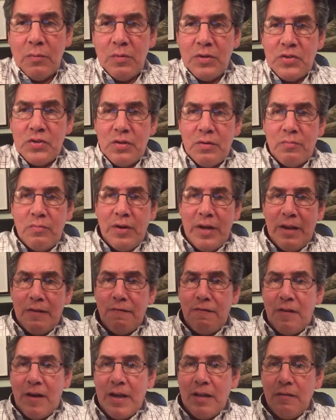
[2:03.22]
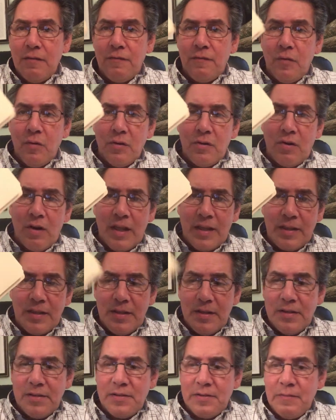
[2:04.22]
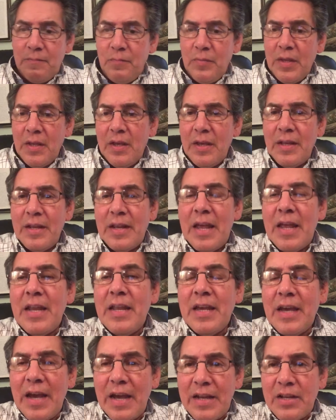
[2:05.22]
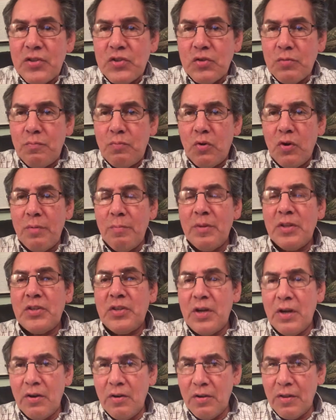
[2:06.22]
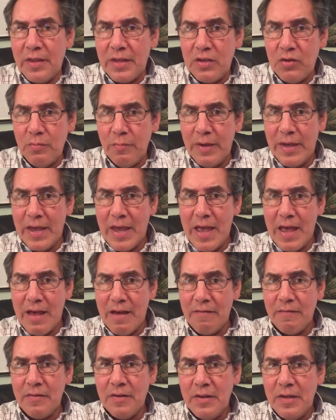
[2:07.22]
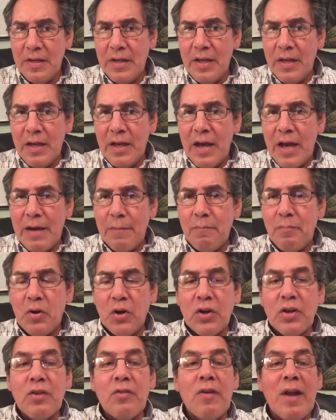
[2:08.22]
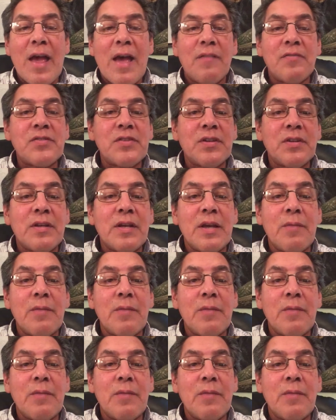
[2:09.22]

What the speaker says: I want you to bring a file folder like this and any kind of support material that you may have. Perk graphs.